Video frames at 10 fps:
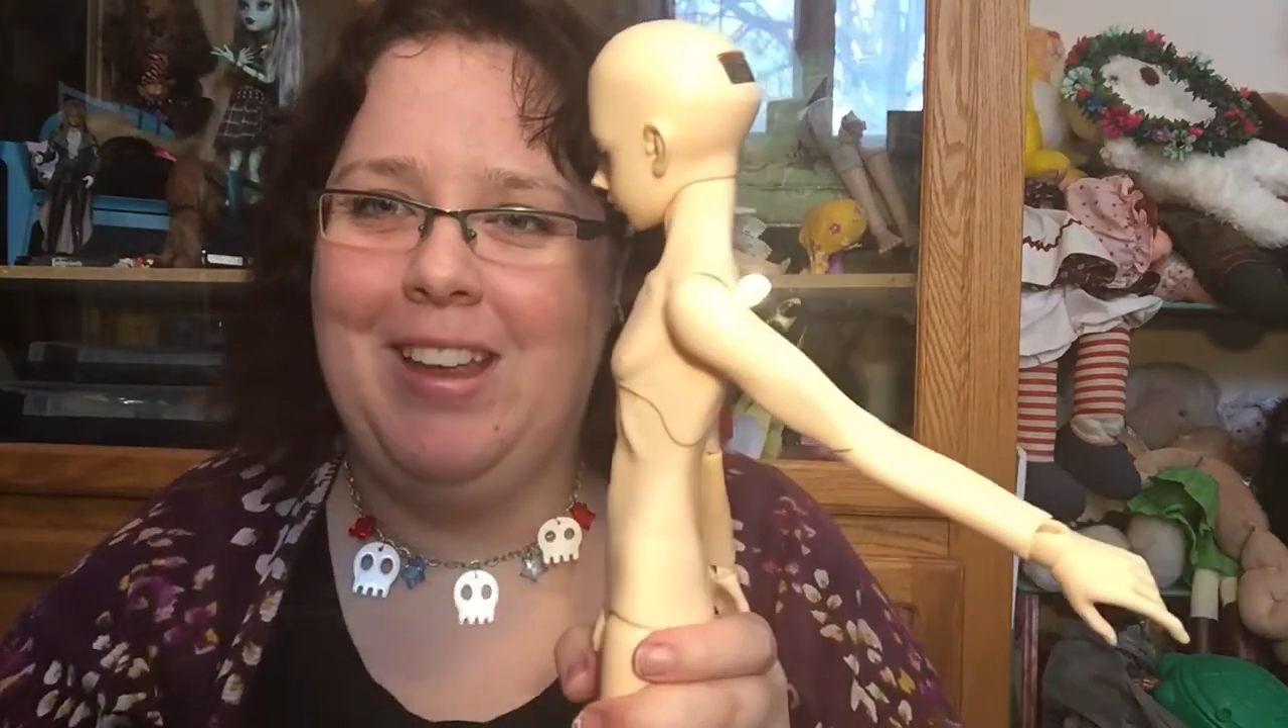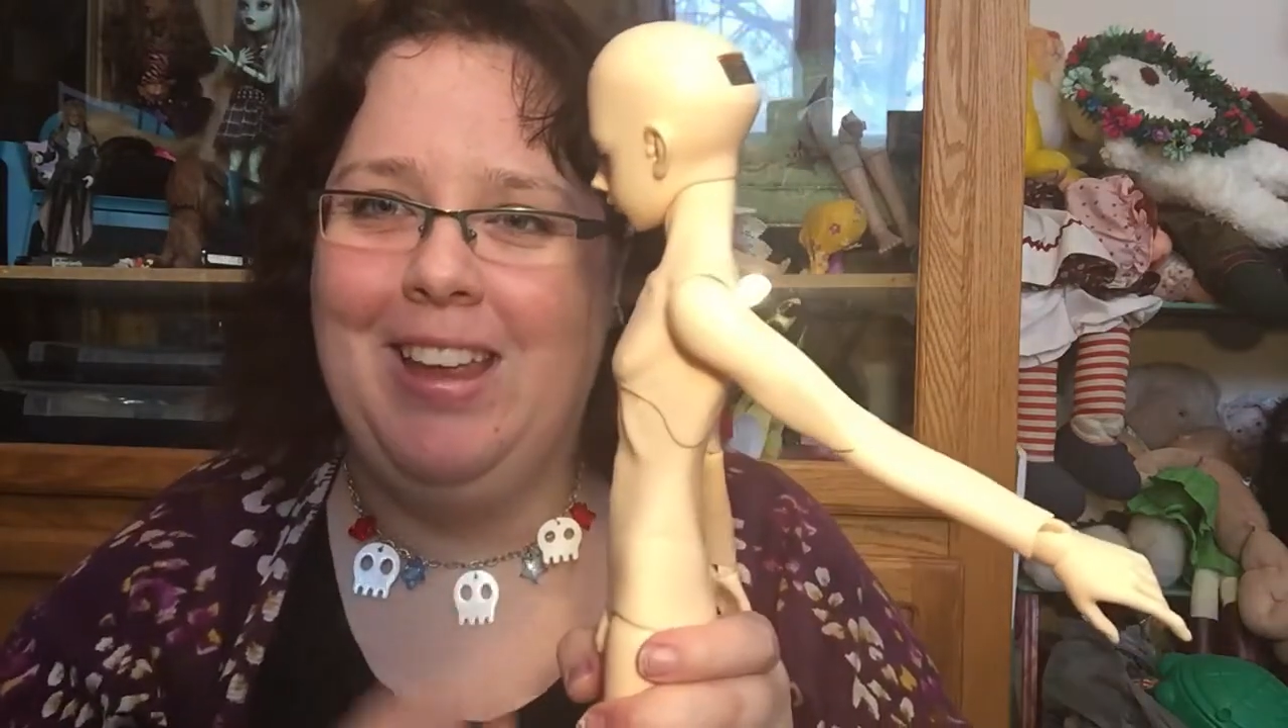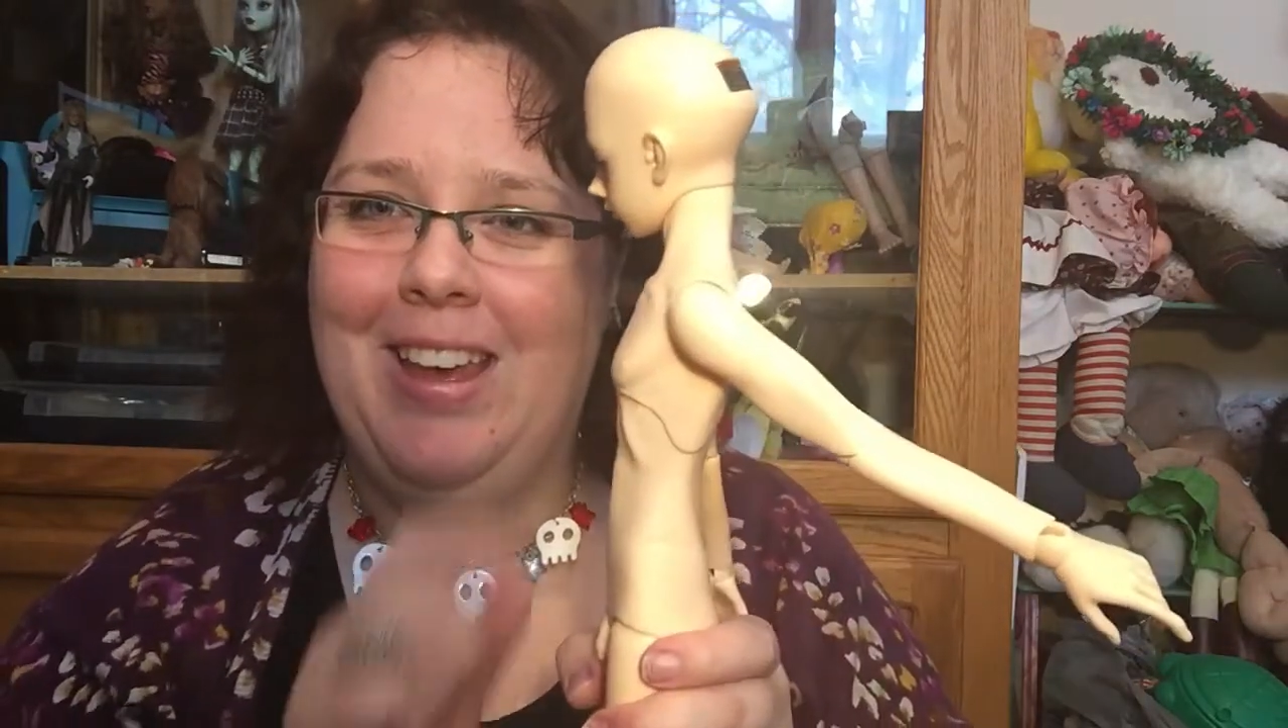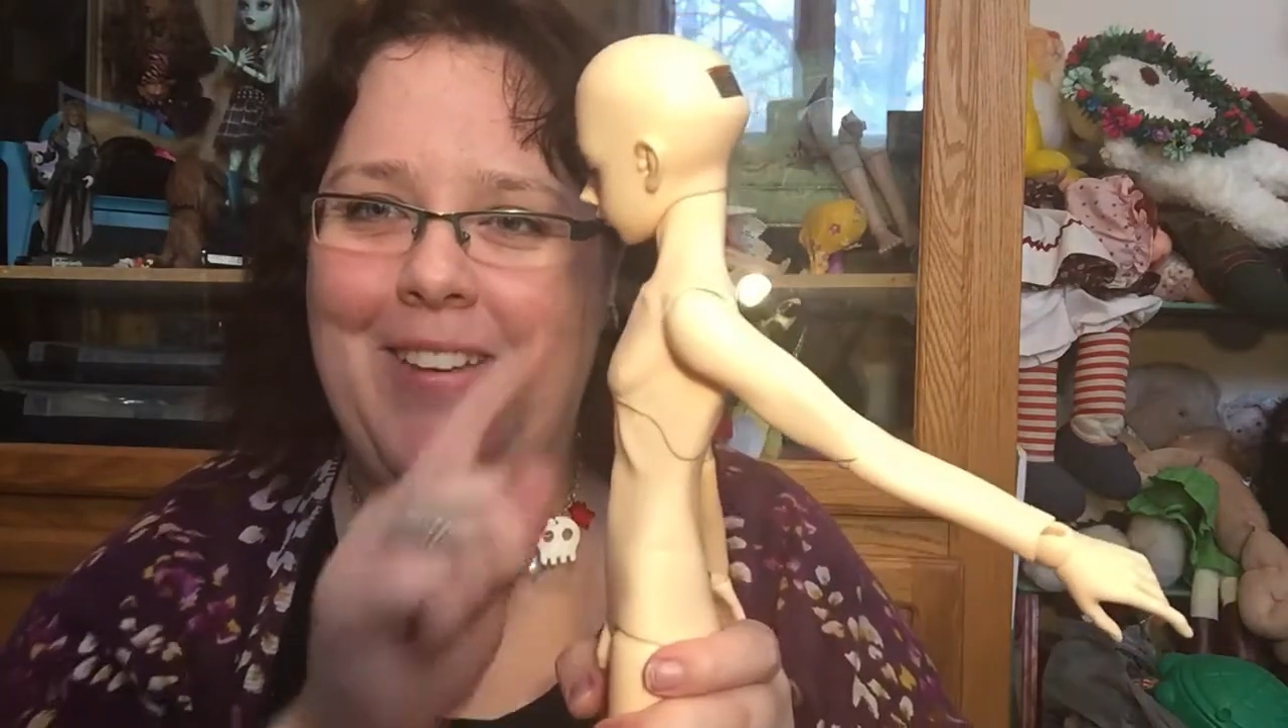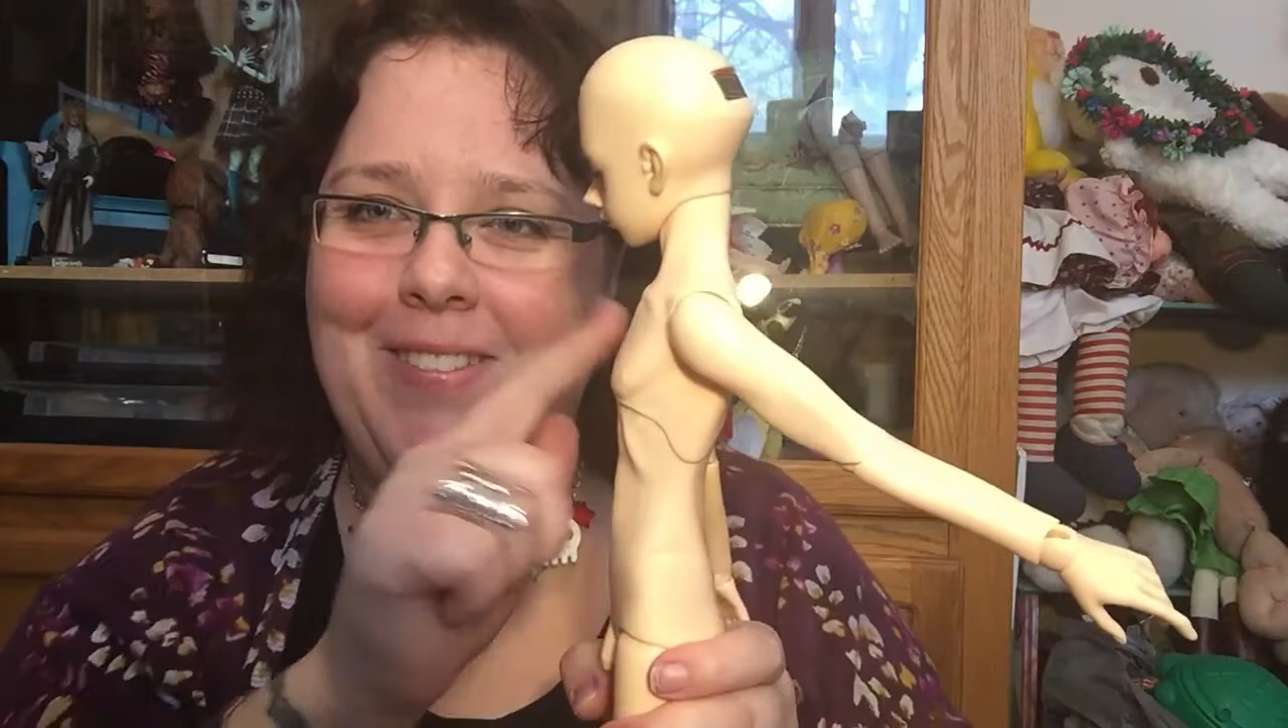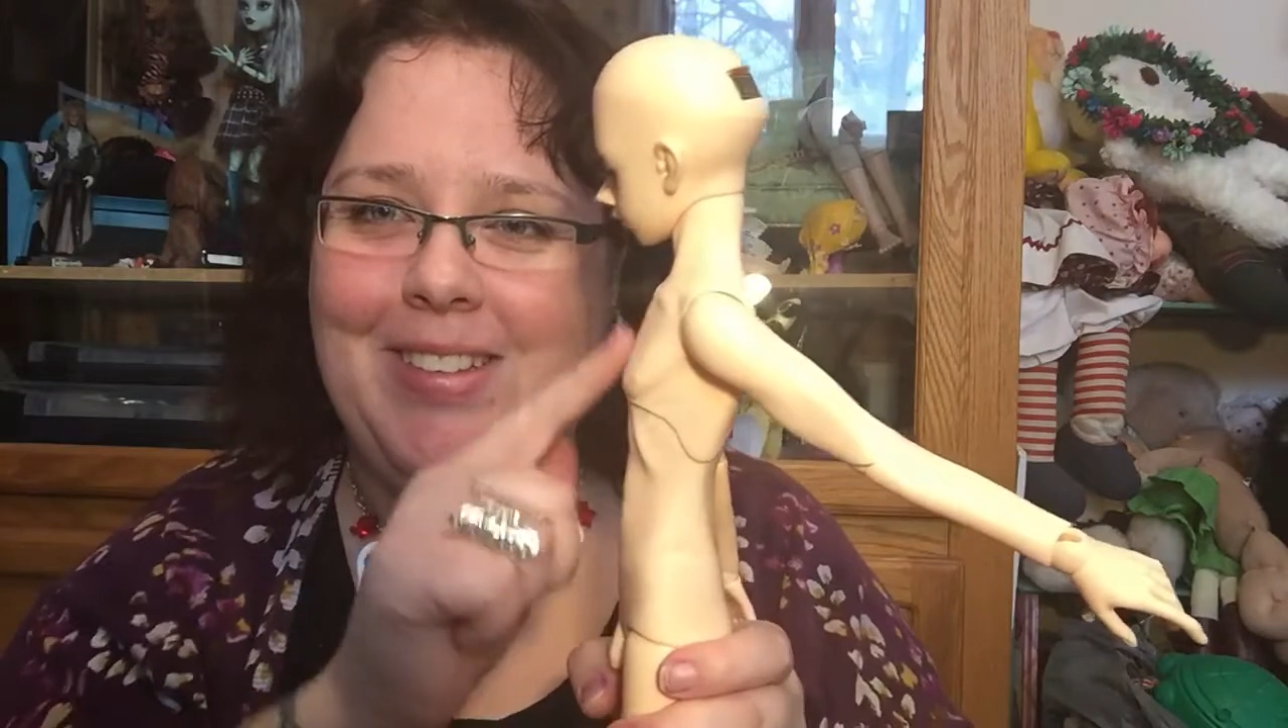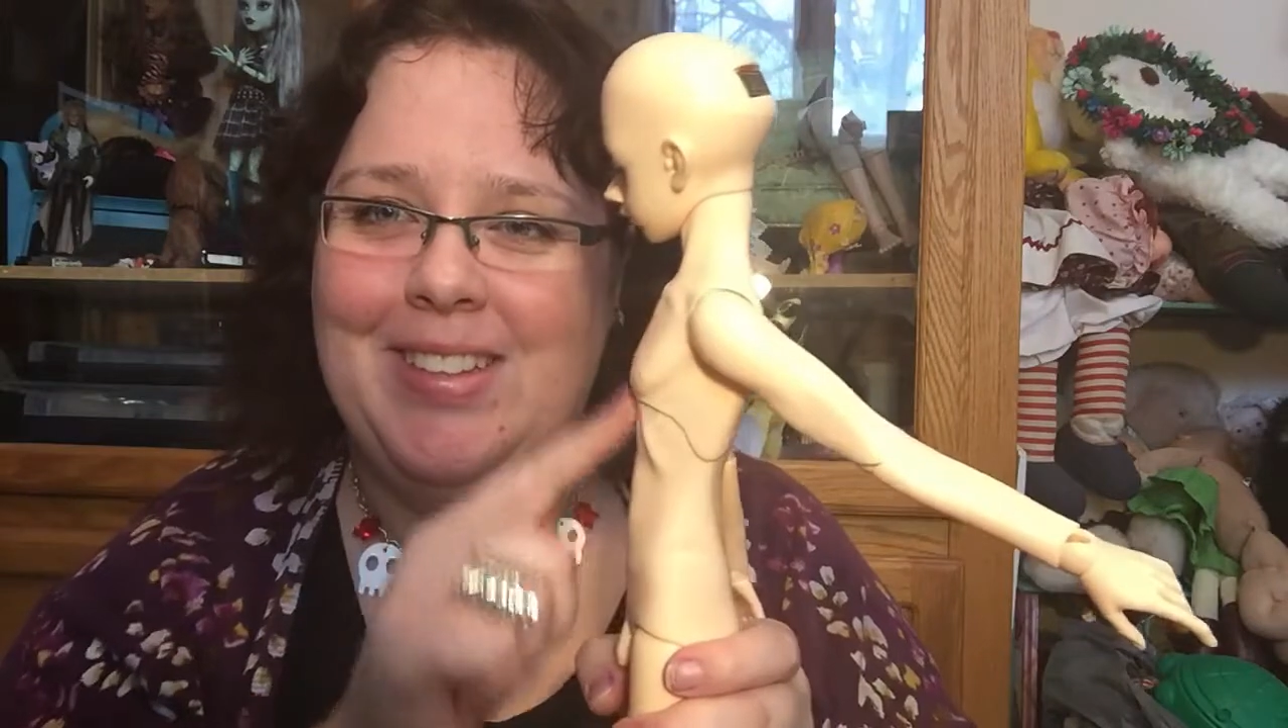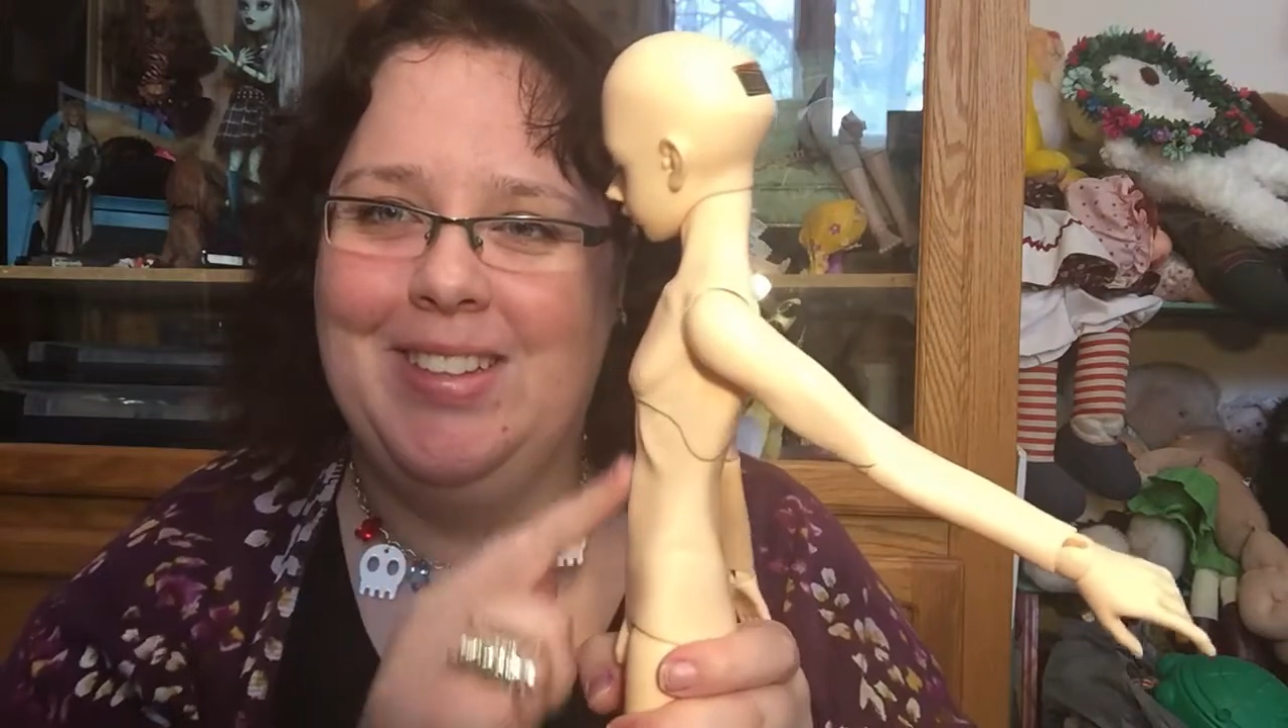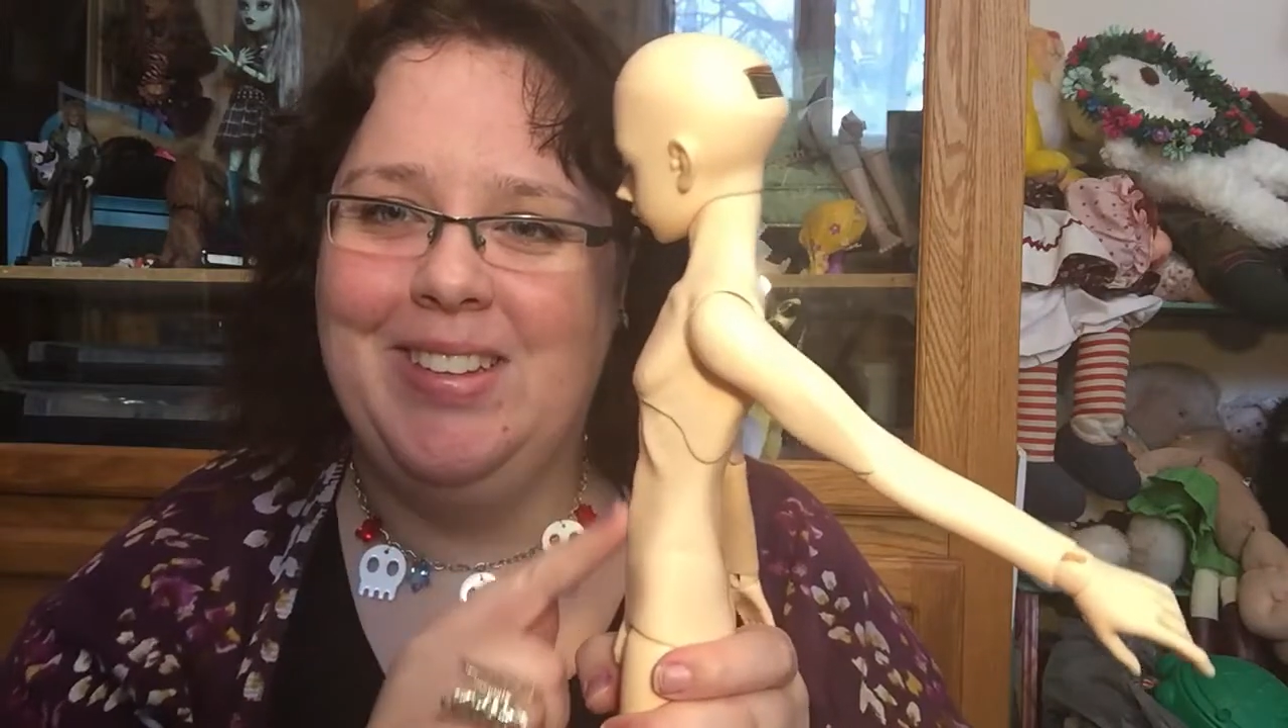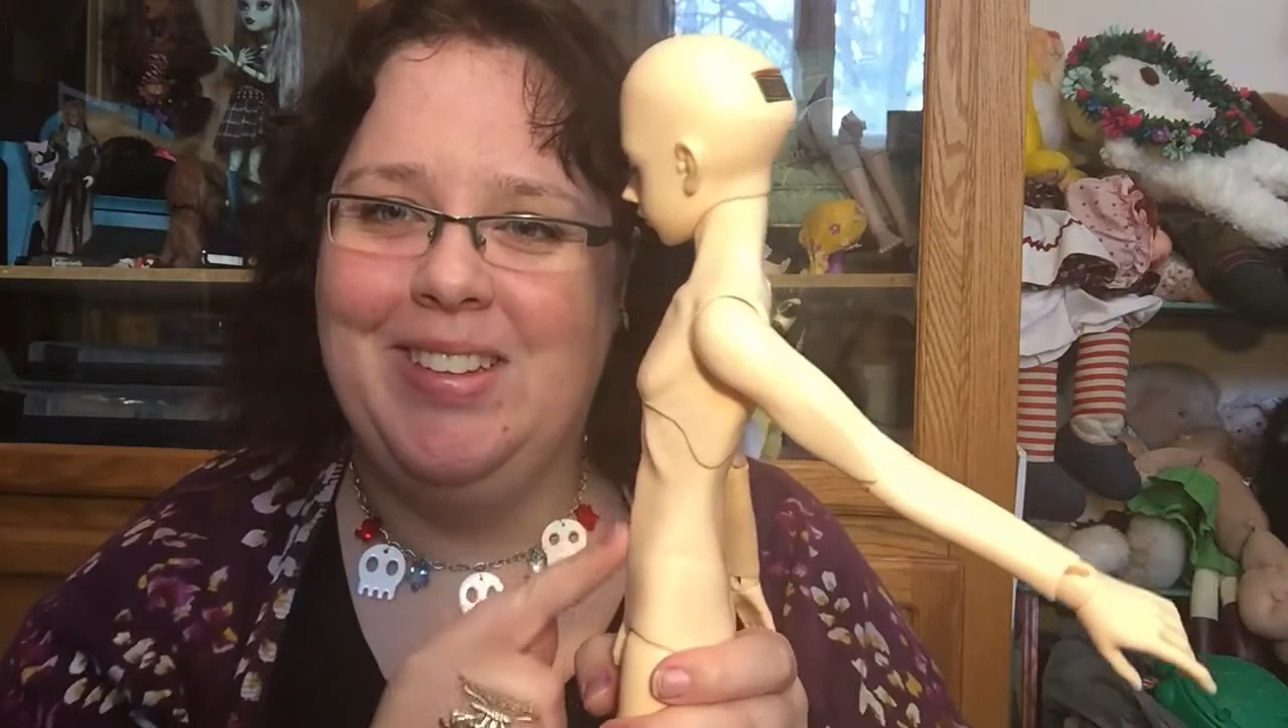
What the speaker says: cute.